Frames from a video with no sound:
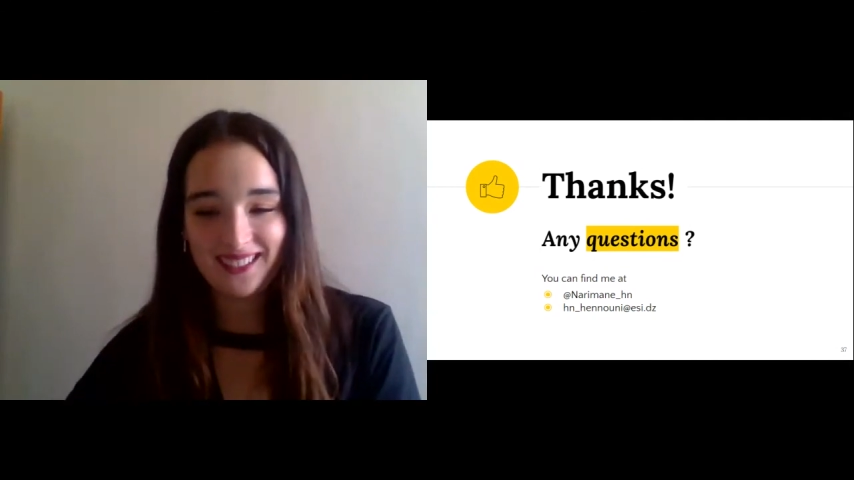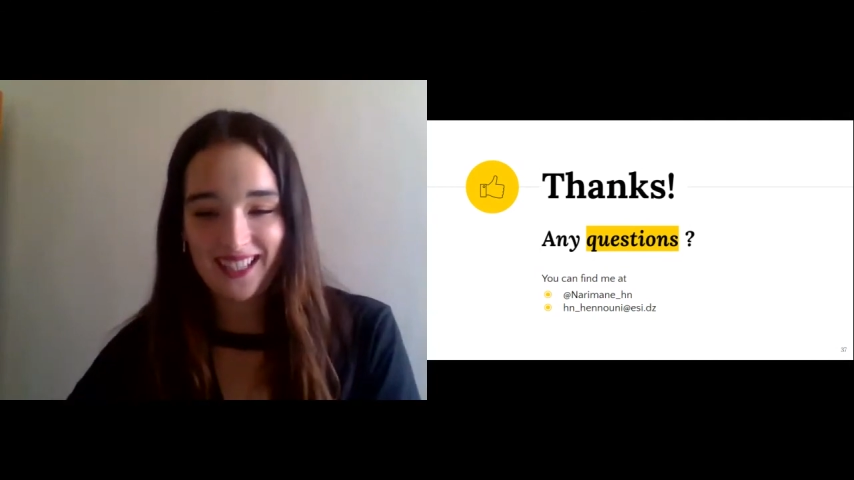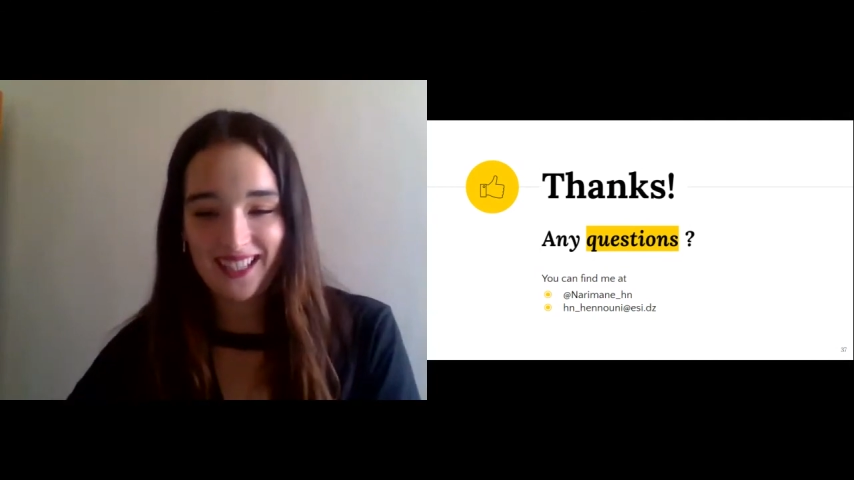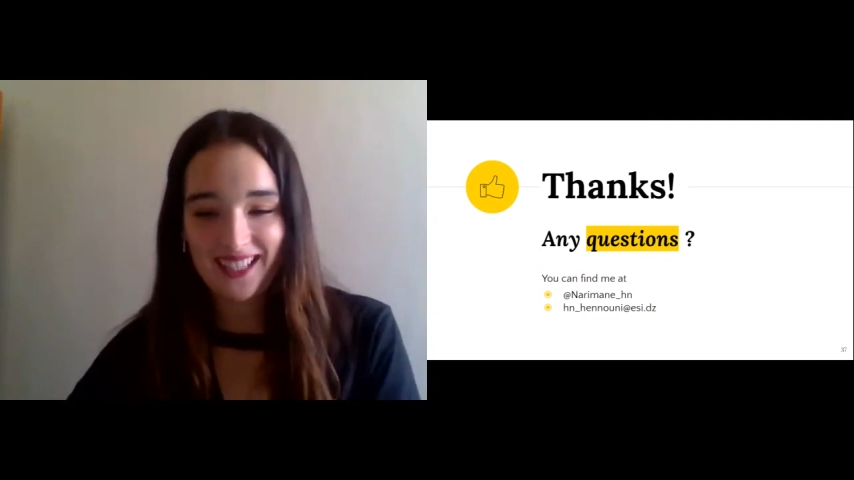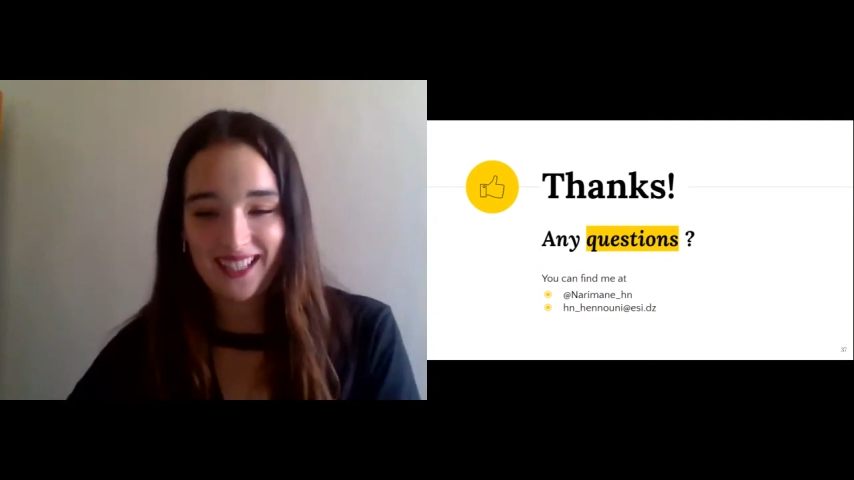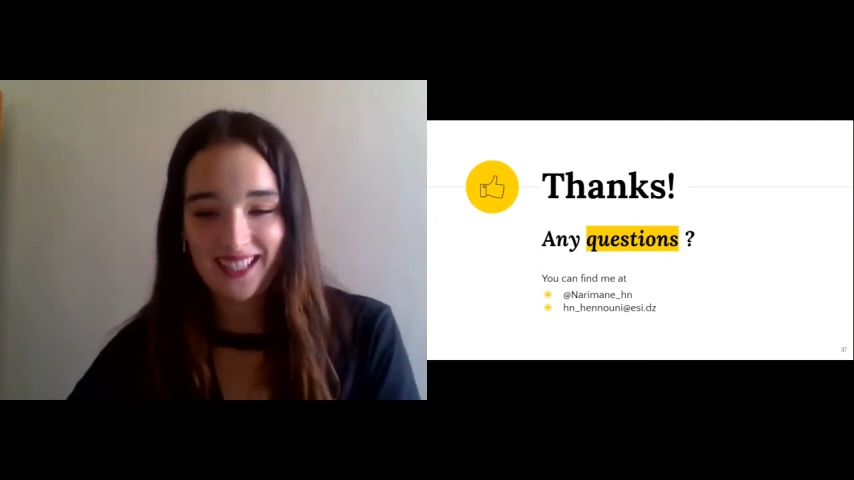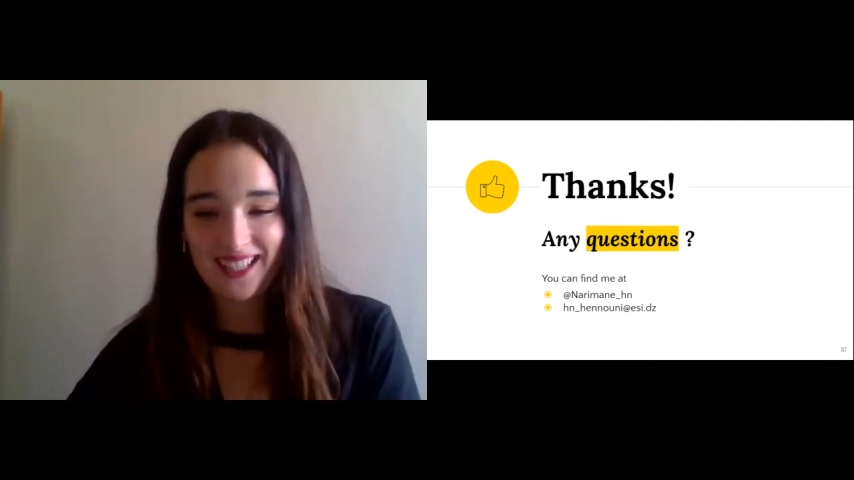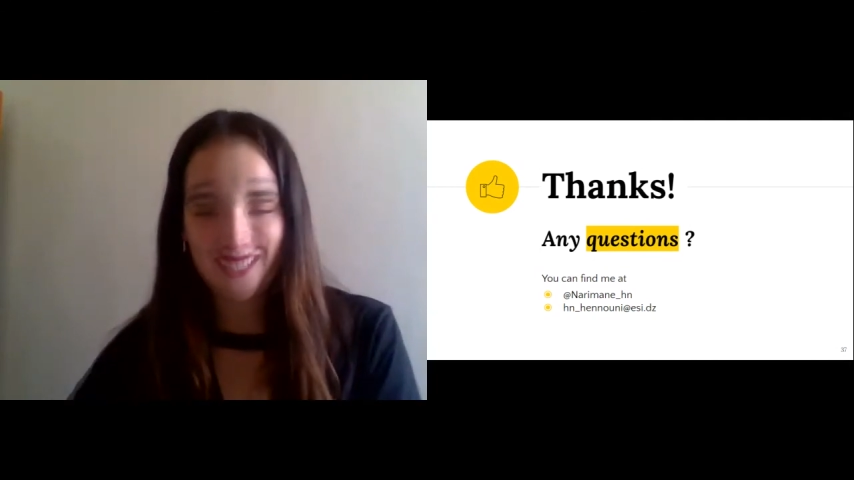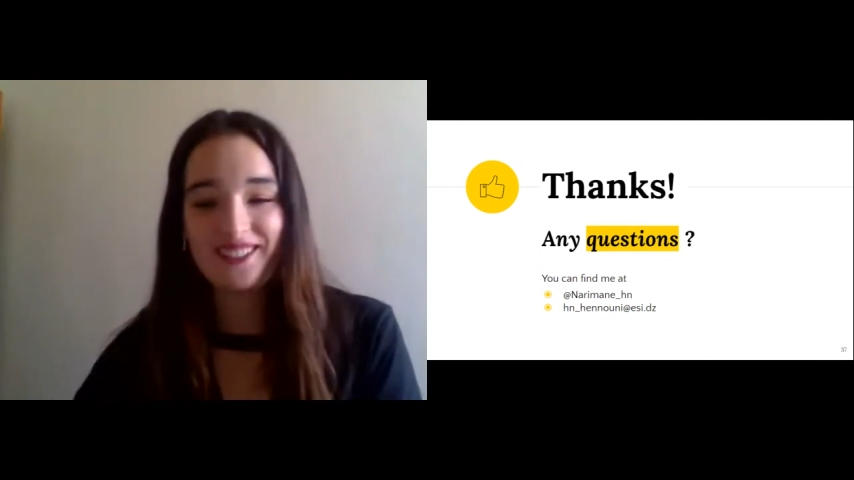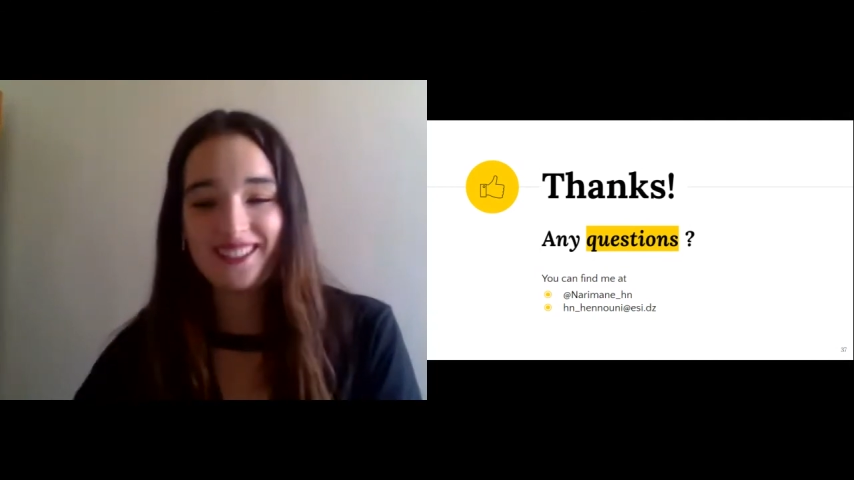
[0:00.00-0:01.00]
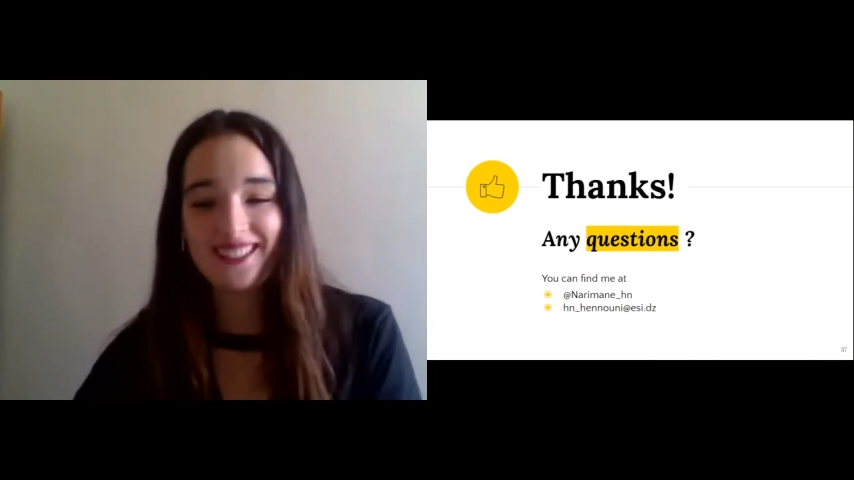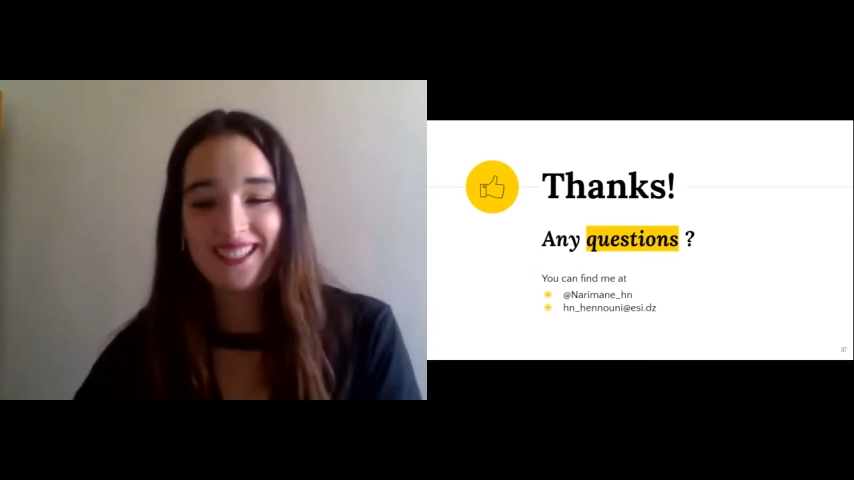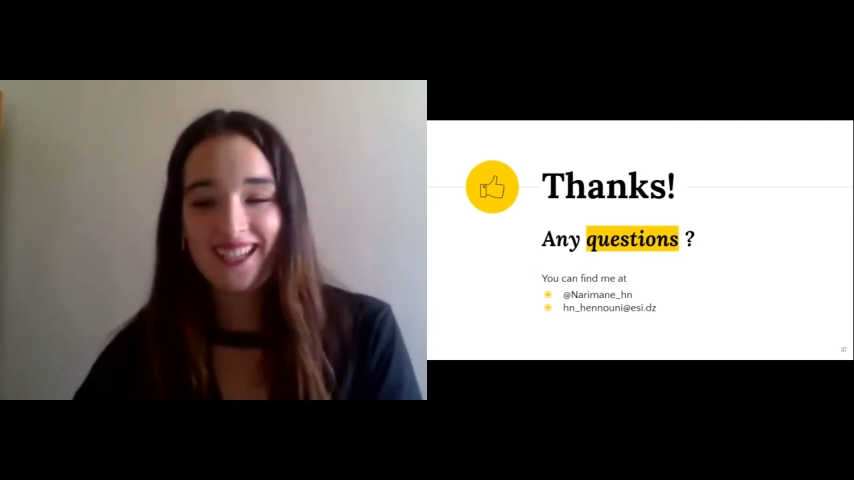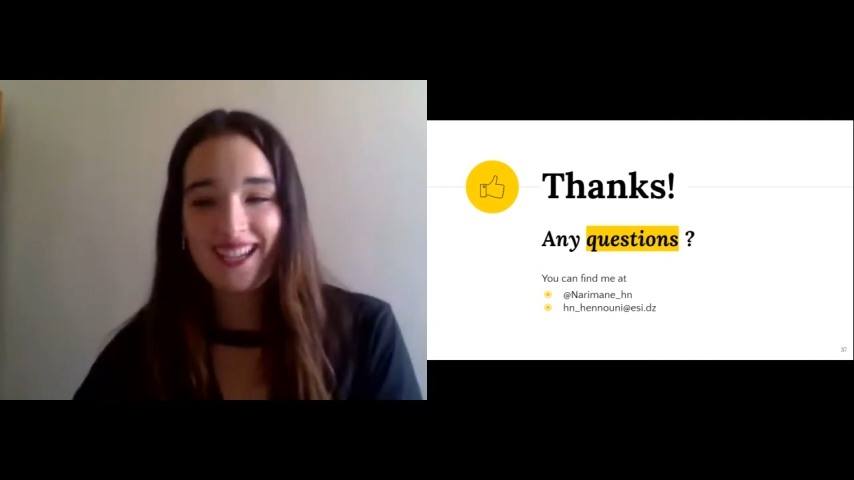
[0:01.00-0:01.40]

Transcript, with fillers: the hello world